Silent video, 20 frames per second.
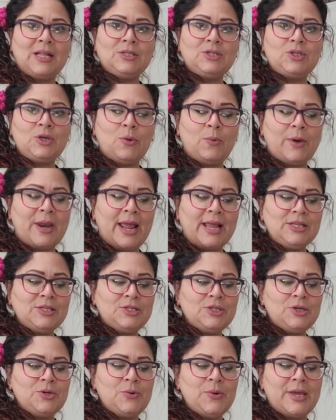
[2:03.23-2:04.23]
so what I
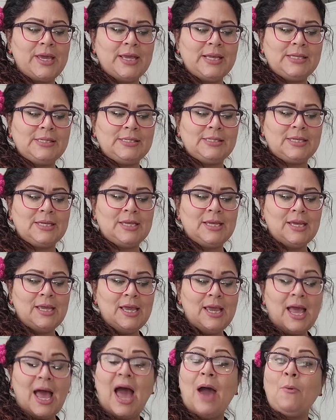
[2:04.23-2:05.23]
do is
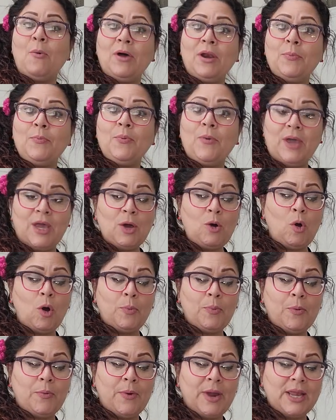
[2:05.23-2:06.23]
I want to
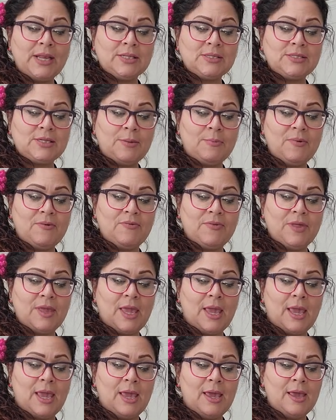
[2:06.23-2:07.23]
incorporate some of
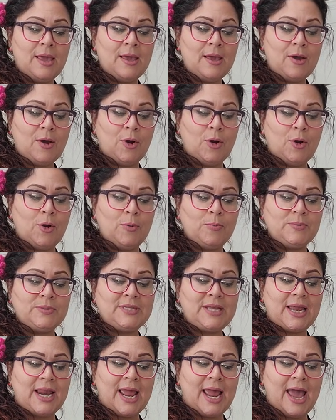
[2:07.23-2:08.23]
the
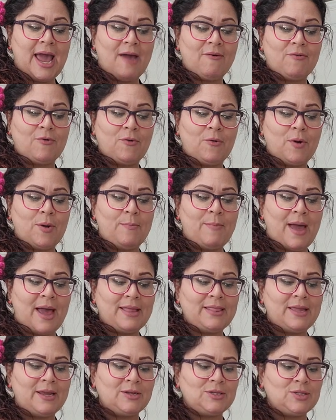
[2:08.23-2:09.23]
herbs that I have growing
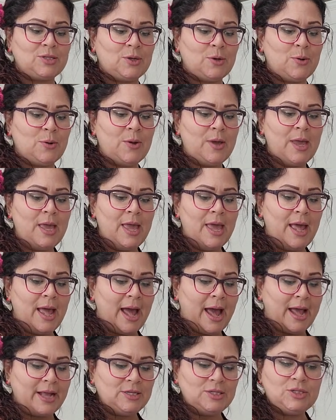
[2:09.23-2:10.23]
back there. So
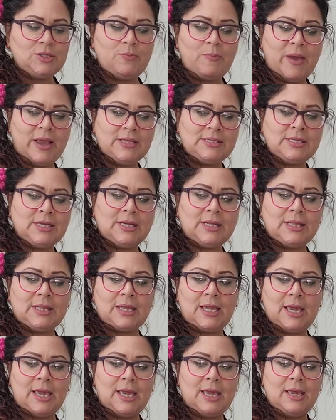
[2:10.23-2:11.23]
I just
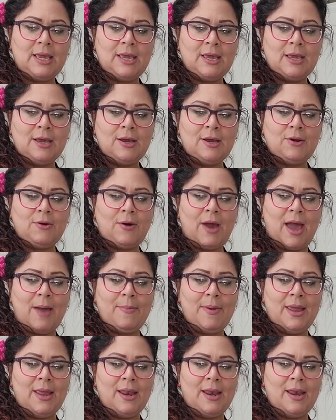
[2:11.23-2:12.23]
basically
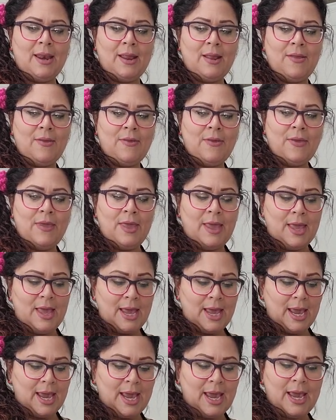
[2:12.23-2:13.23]
grab it
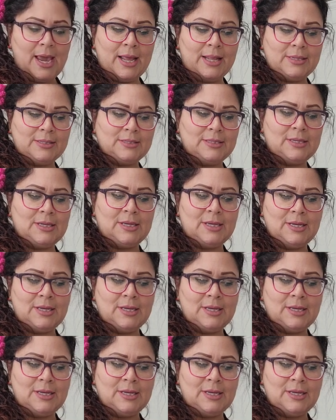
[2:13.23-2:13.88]
and